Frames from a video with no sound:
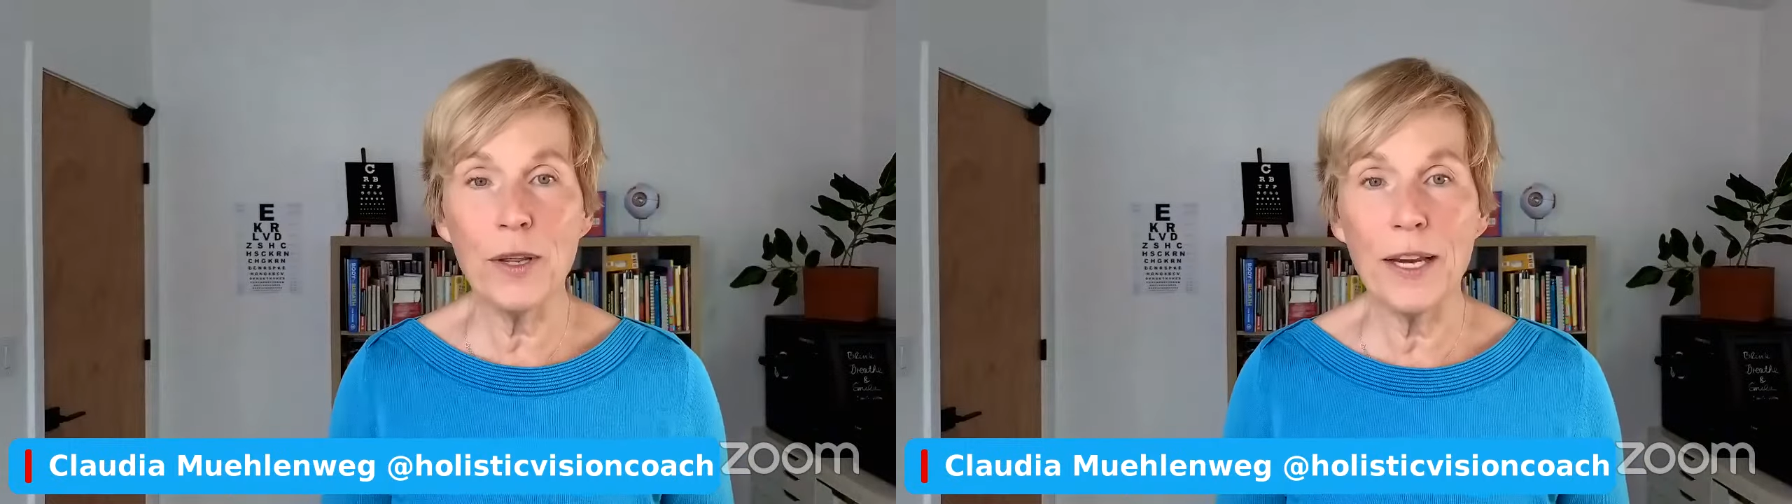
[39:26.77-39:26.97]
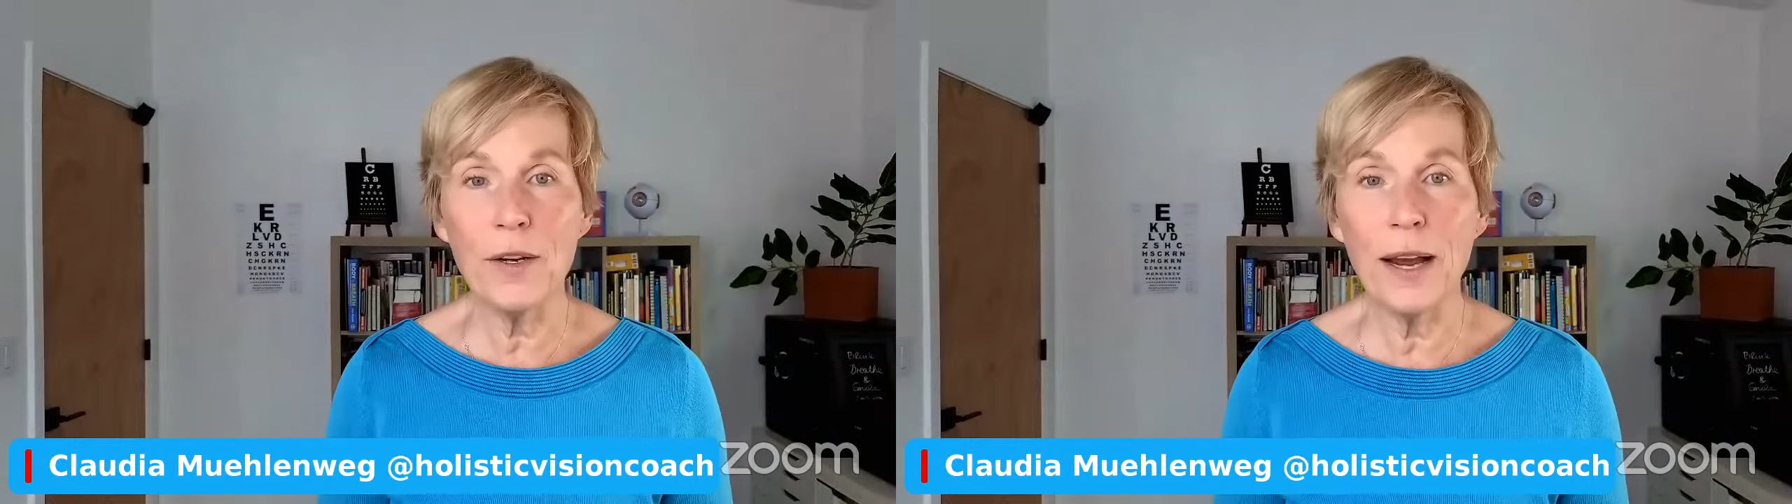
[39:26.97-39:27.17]

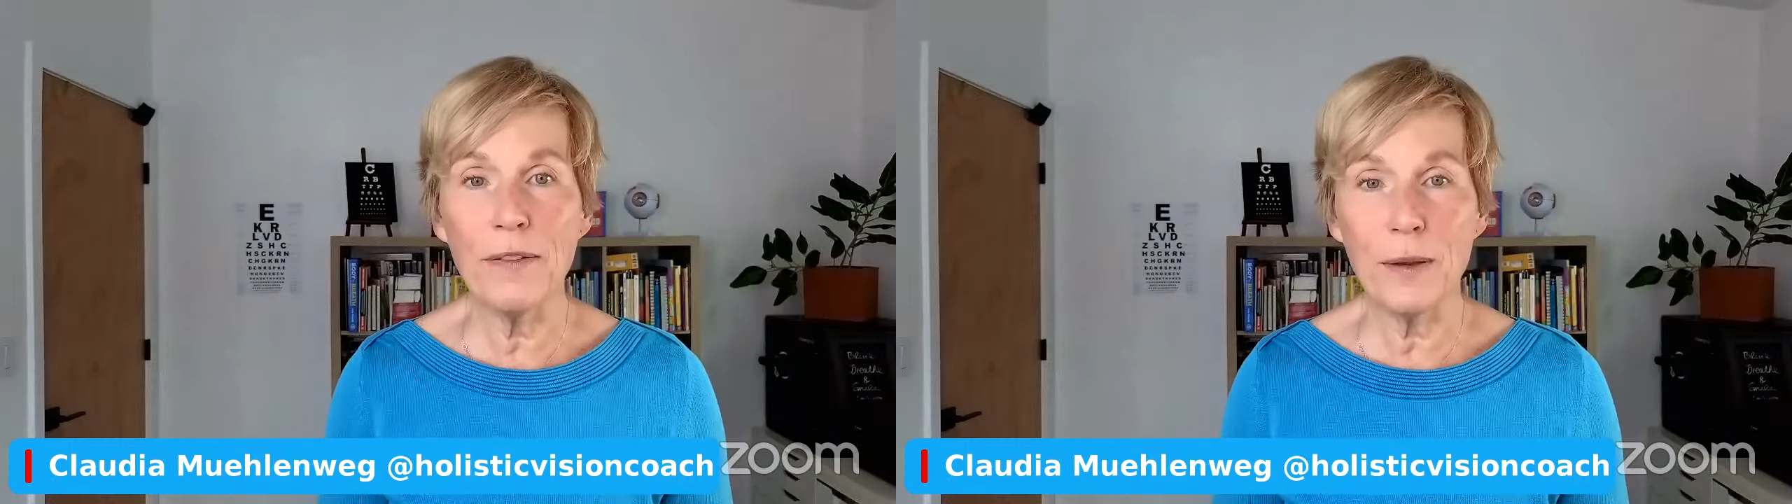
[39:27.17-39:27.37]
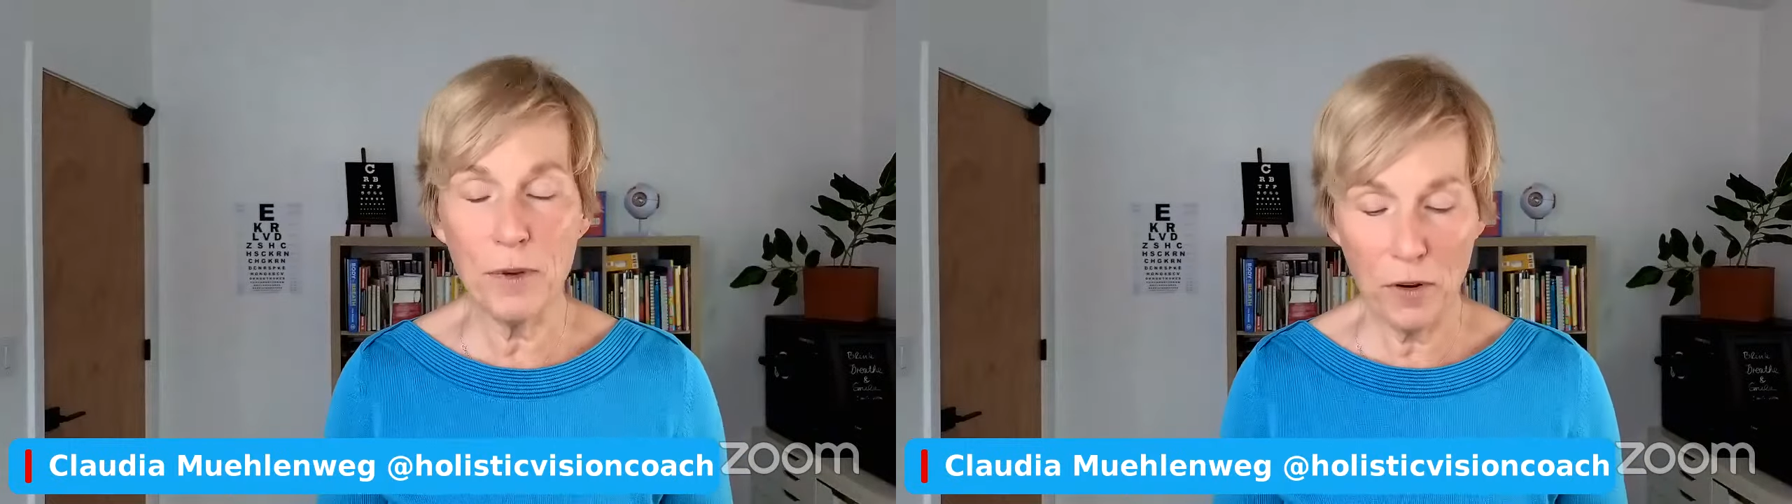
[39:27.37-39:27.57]
sure that you
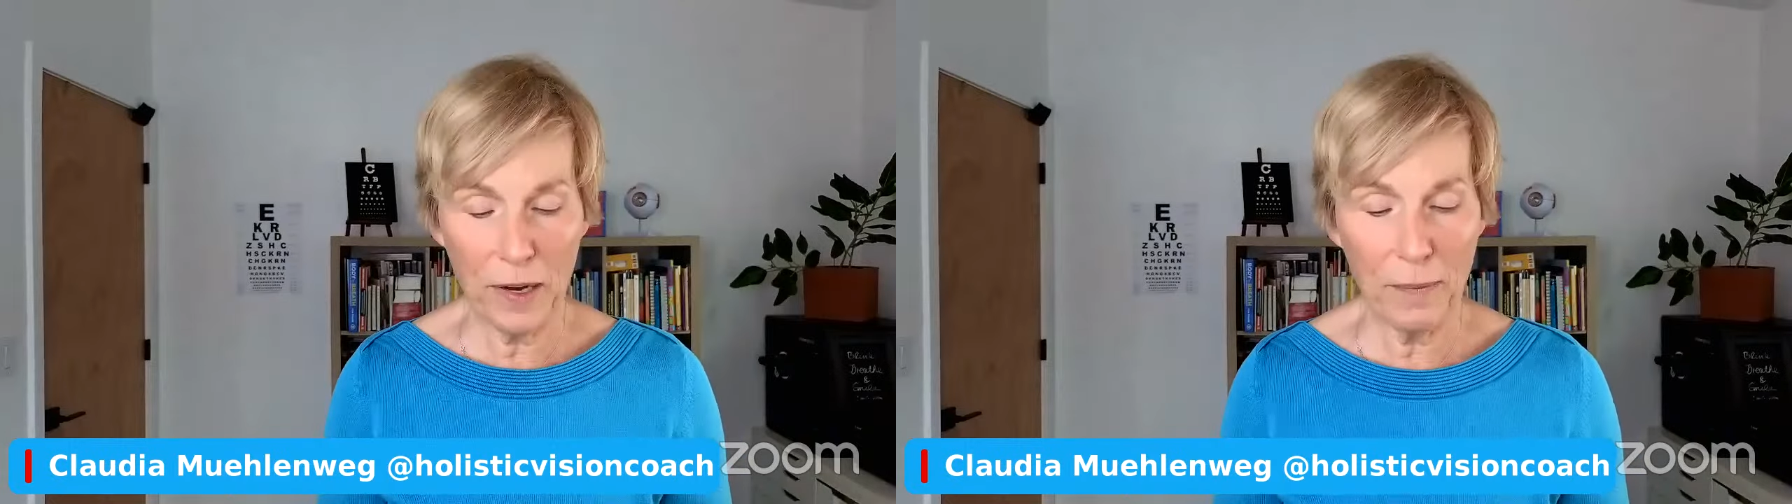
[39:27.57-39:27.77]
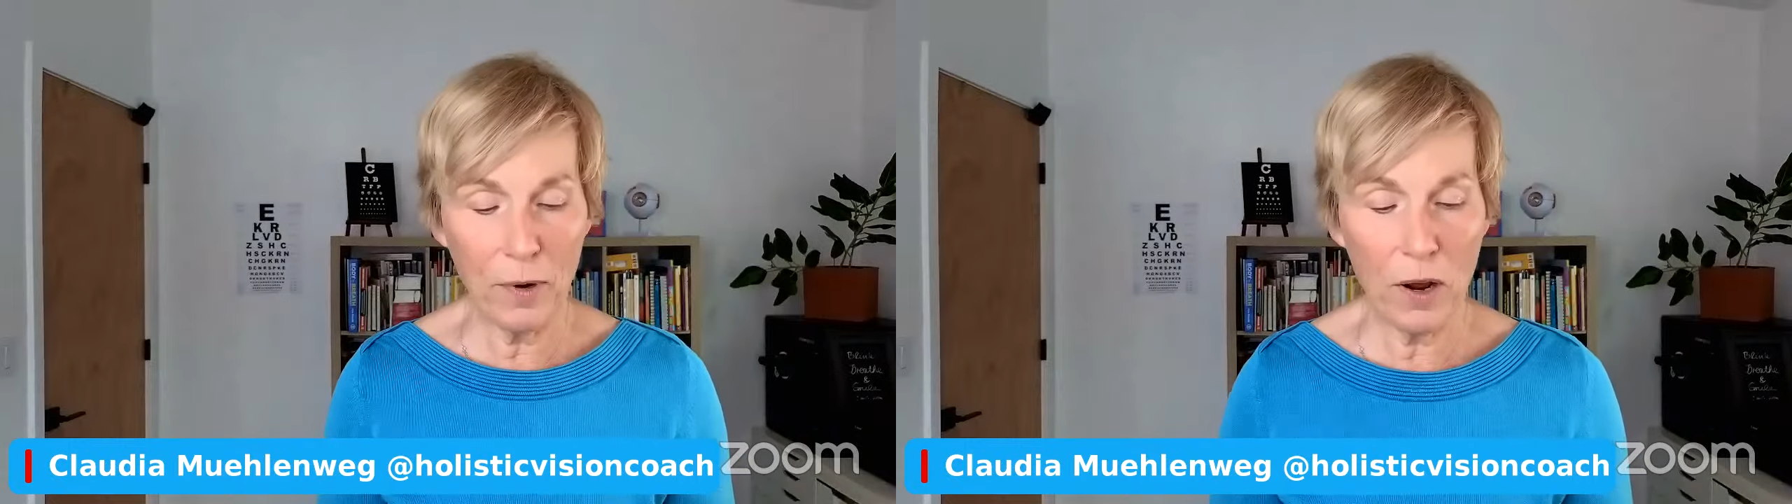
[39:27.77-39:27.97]
have some
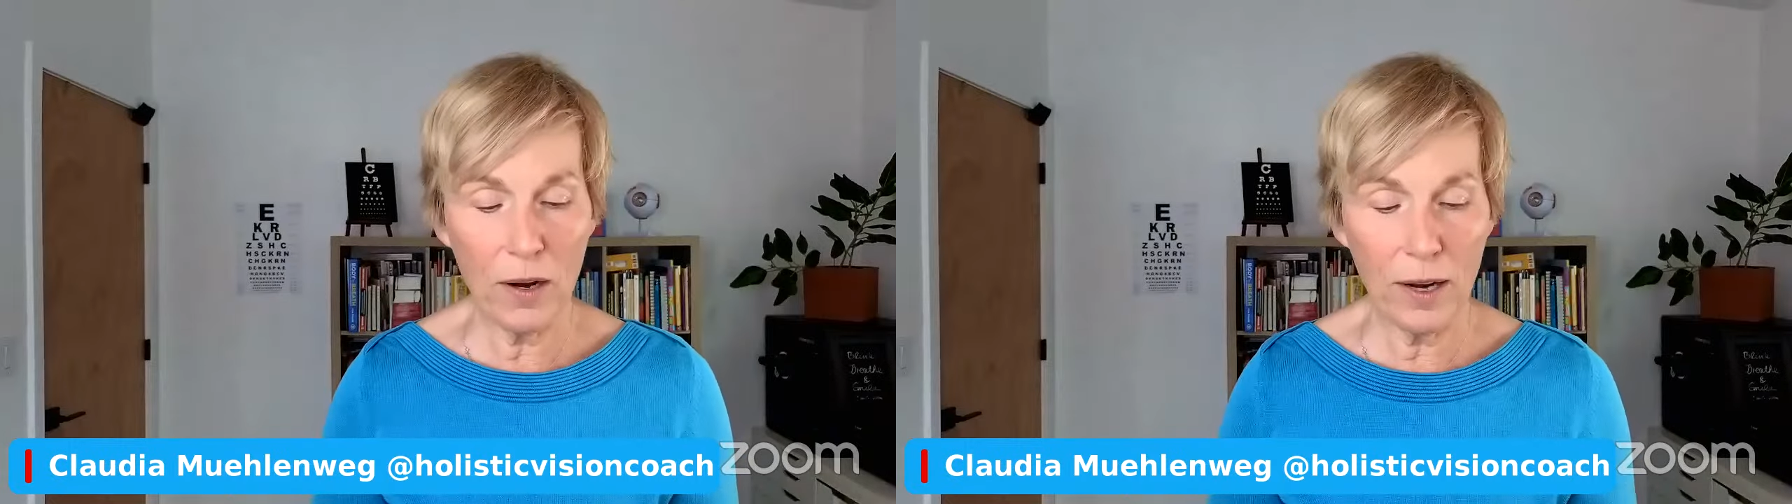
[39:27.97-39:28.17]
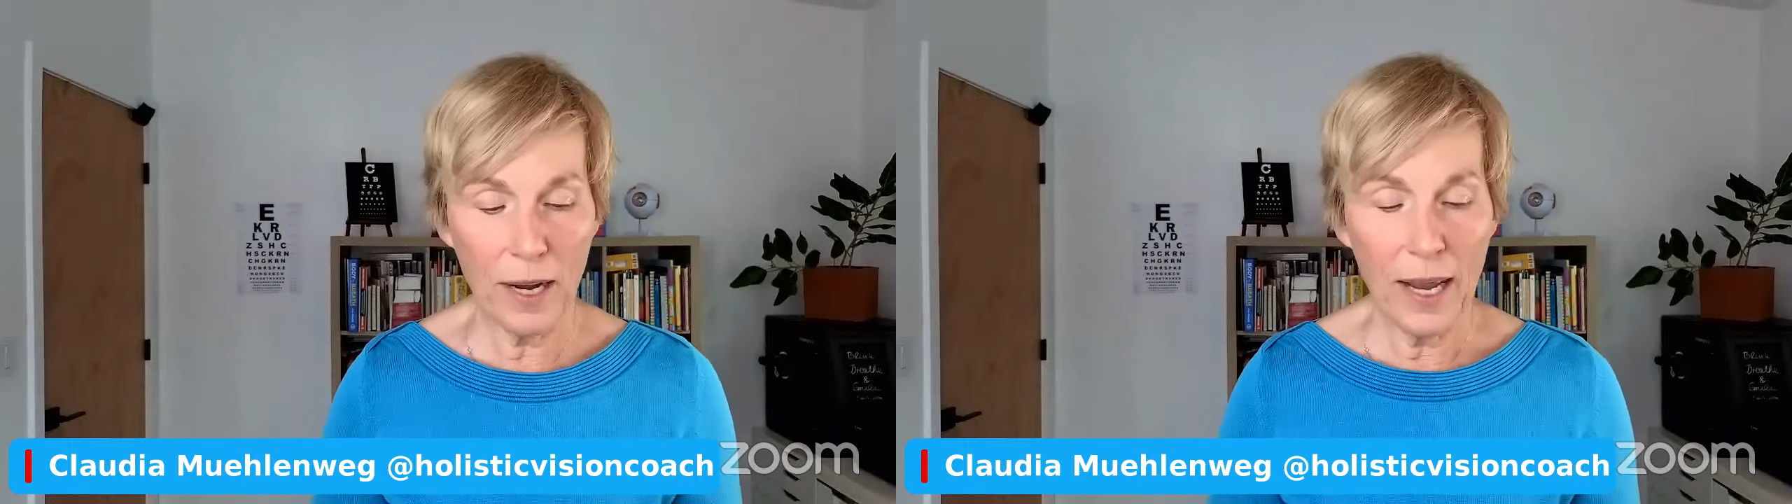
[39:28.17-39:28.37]
UV
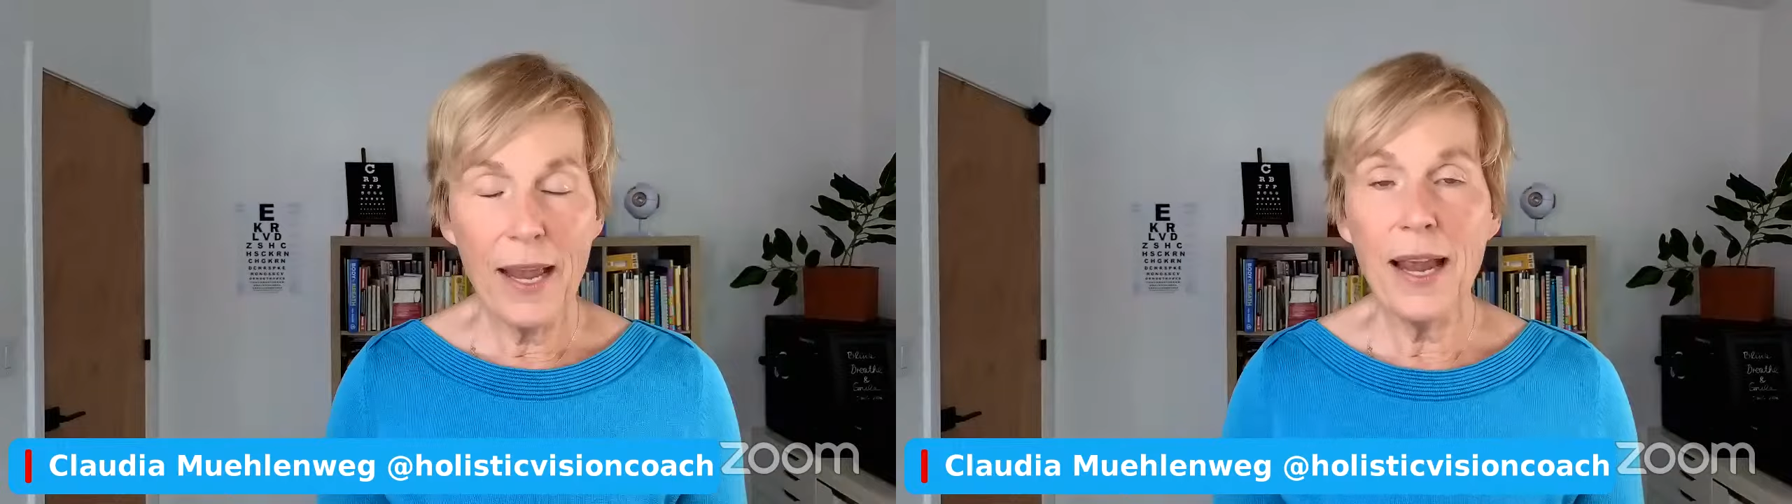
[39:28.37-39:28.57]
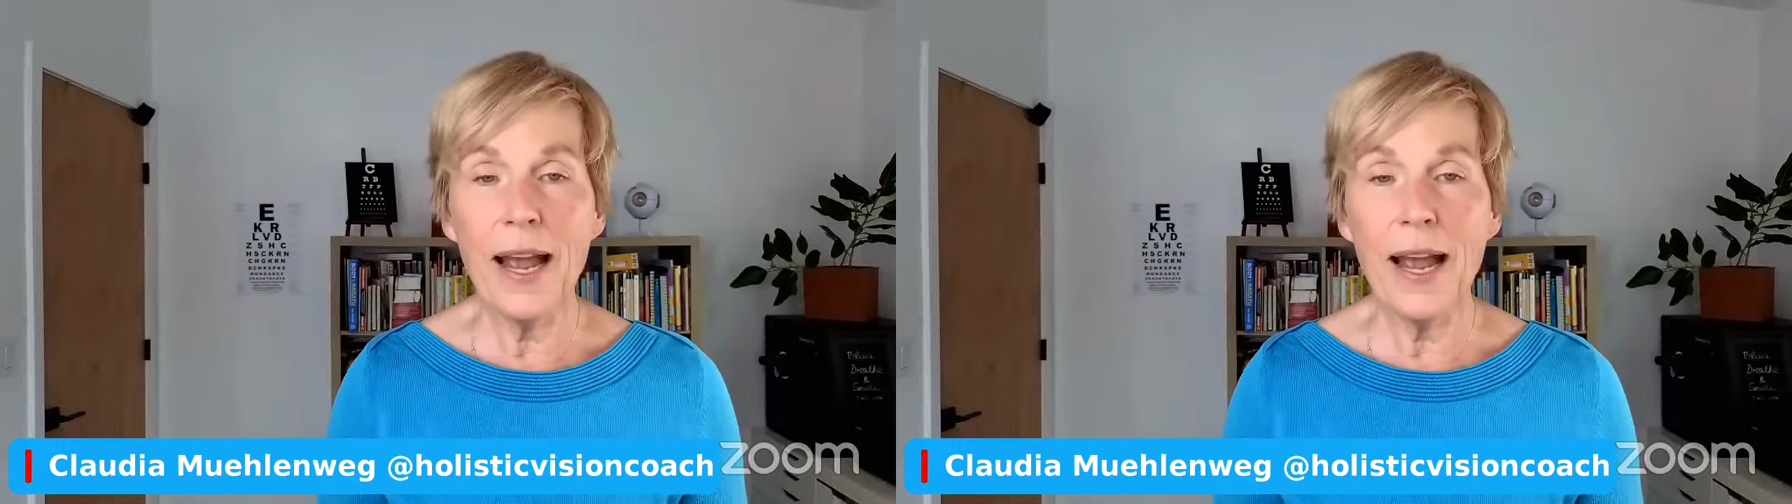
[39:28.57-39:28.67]
block,